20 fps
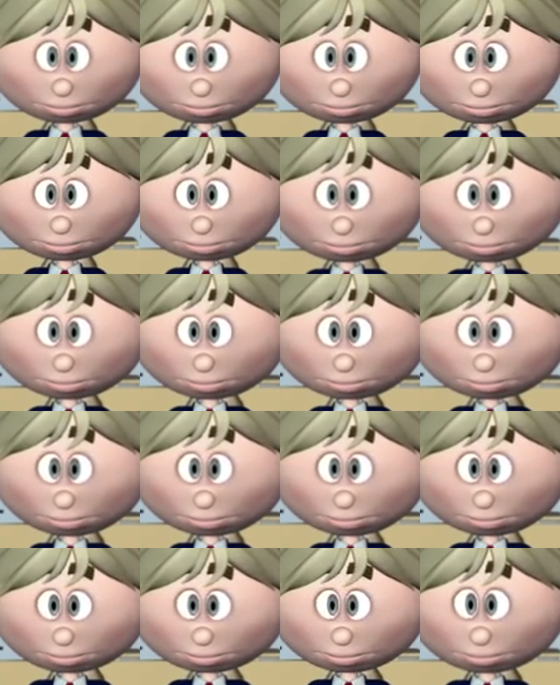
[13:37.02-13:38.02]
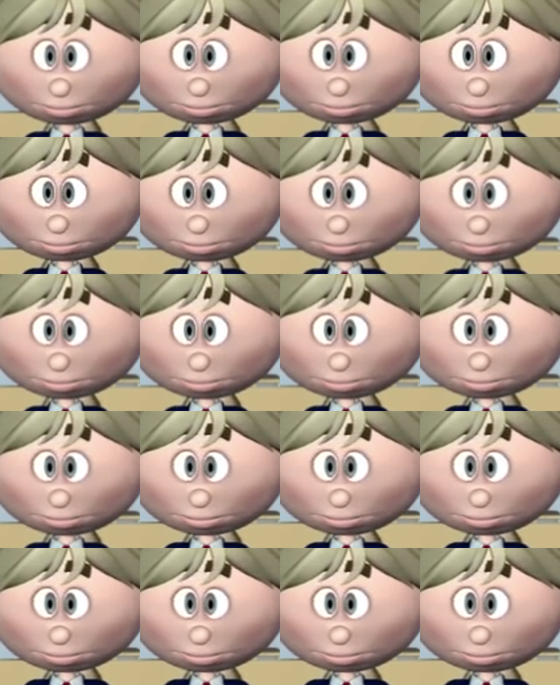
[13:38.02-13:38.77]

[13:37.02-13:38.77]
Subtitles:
[no speech]